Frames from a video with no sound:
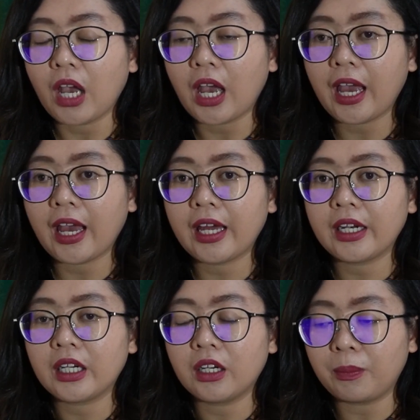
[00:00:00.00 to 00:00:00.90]

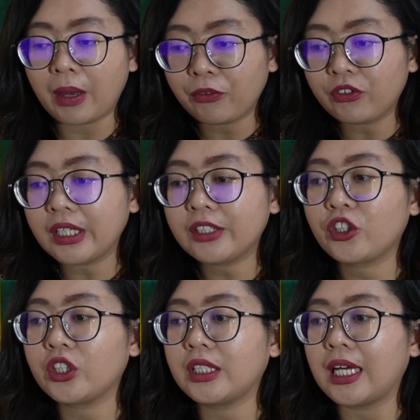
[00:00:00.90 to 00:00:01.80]
And the
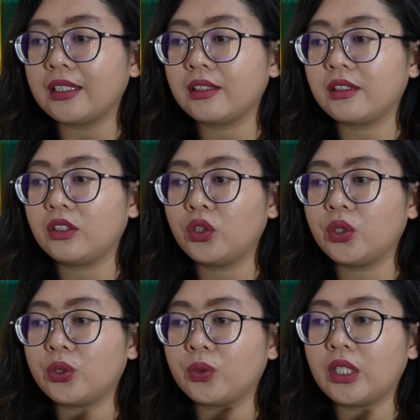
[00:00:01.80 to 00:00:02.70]
beverage that is
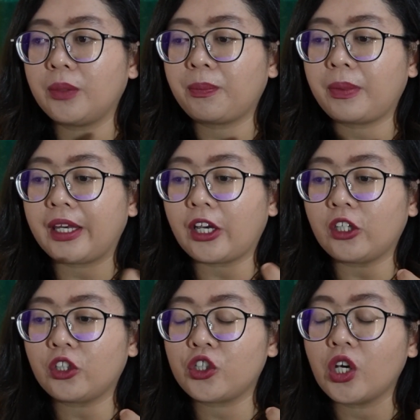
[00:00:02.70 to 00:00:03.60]
usually
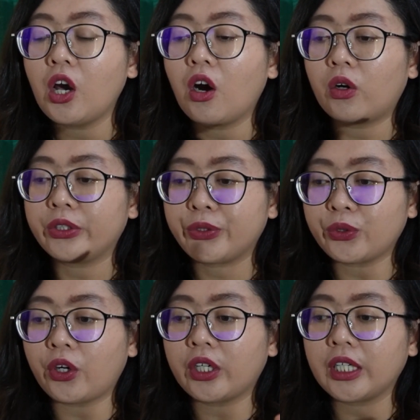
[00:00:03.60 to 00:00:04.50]
packaged or
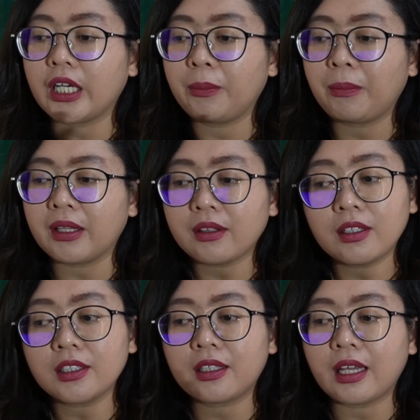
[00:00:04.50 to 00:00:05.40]
stored in metals,